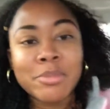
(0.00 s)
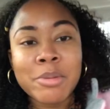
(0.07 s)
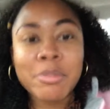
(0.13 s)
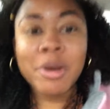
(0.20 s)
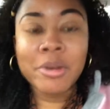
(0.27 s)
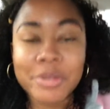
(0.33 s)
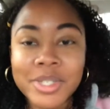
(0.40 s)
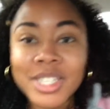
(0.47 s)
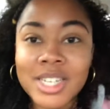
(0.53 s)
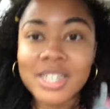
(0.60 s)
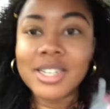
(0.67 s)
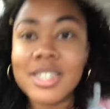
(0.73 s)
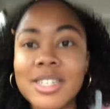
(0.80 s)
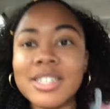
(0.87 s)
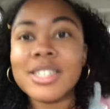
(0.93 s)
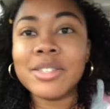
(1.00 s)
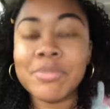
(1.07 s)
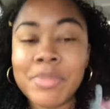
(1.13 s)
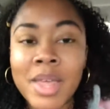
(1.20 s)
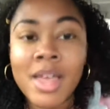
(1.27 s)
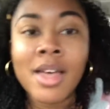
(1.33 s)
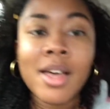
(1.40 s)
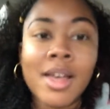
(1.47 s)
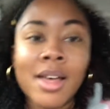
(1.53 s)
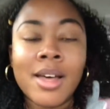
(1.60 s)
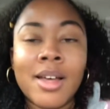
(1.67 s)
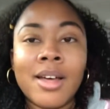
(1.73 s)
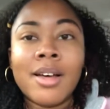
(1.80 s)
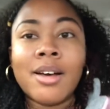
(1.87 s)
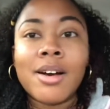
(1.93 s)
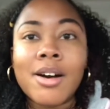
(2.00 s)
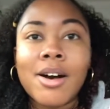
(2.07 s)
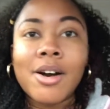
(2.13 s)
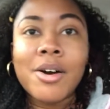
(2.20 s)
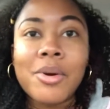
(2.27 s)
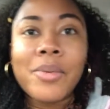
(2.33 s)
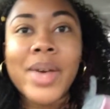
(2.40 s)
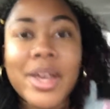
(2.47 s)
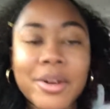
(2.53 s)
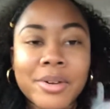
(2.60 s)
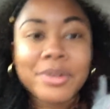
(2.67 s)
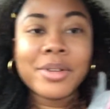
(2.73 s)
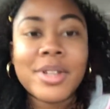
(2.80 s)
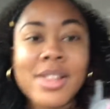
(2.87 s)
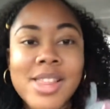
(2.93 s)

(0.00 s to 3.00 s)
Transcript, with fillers: mimosas. Oh well,